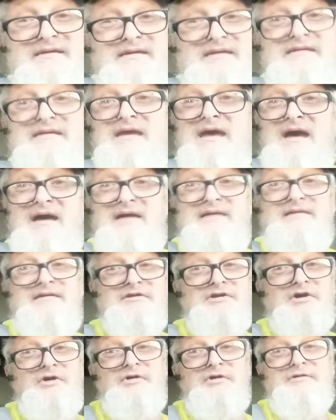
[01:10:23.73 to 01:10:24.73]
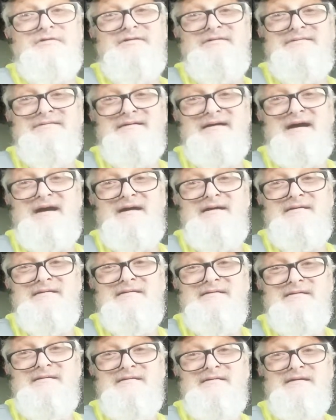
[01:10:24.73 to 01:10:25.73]
Yeah, you know,
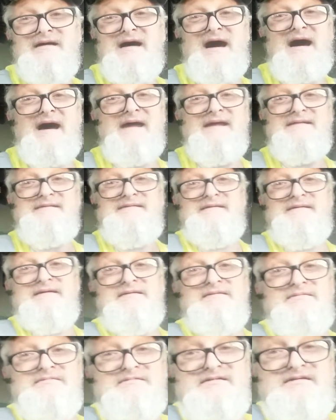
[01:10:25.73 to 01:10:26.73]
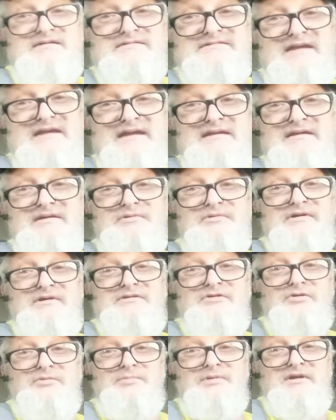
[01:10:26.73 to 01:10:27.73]
I didn't, because I didn't want
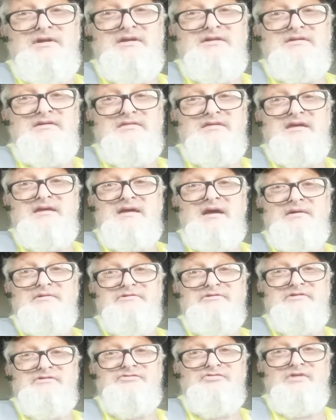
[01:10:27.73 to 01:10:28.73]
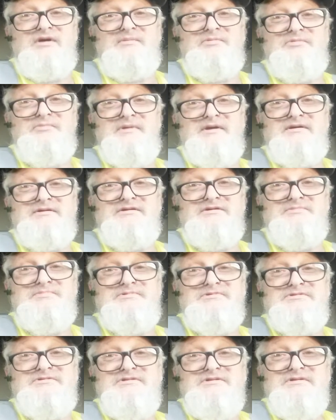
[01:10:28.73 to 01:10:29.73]
nobody to think I was a troublemaker, but